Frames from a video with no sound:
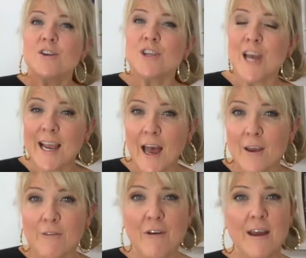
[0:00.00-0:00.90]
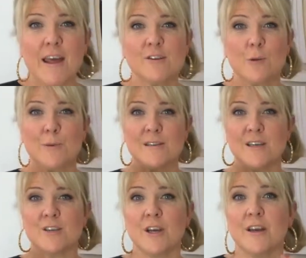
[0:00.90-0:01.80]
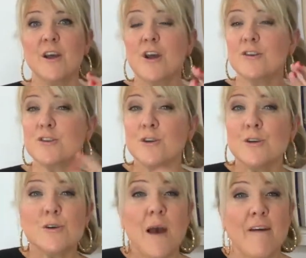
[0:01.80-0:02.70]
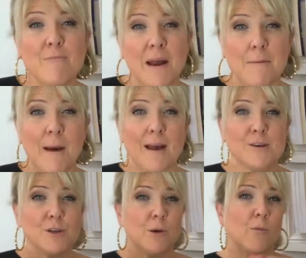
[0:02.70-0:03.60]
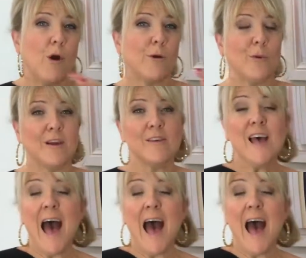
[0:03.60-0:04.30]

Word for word: Check out your financial position. Do you have money partners you can work with?